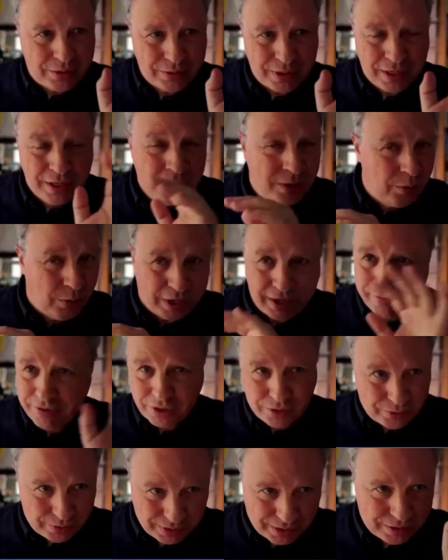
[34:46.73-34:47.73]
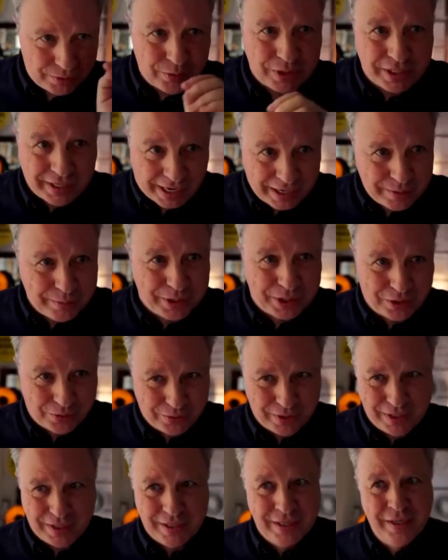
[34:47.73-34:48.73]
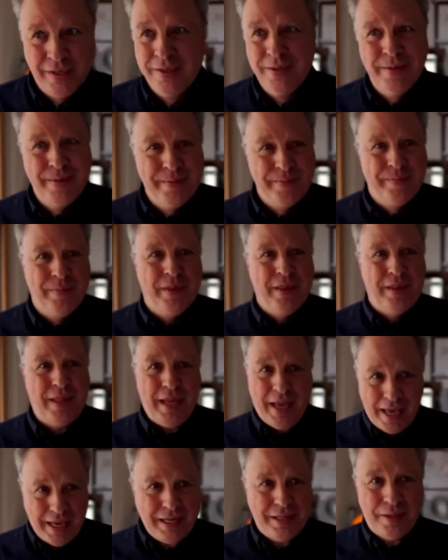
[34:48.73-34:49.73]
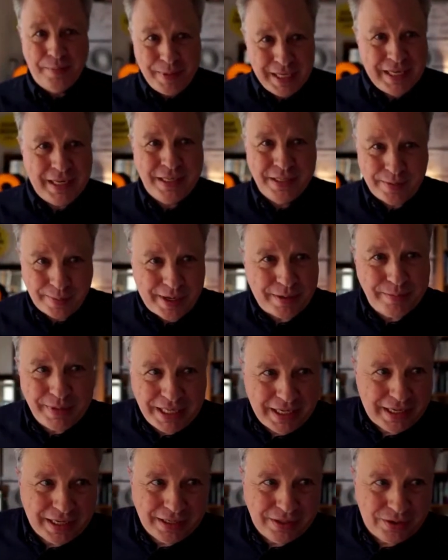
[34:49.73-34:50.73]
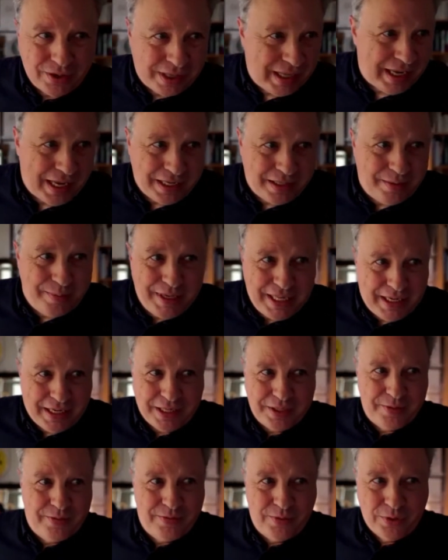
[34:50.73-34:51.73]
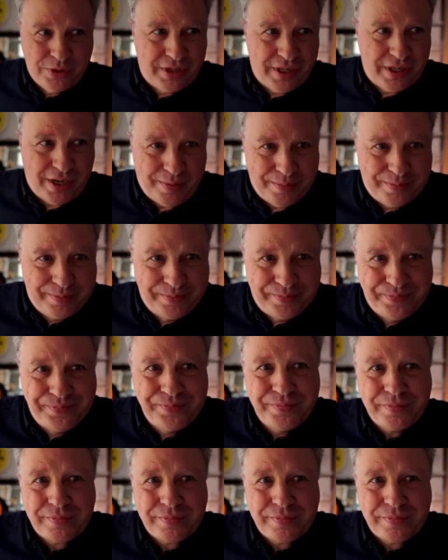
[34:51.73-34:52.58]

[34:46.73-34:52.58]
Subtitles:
late career, whatever career, retirement career, they hate the meetings about meetings, or they hate the meetings, full stop.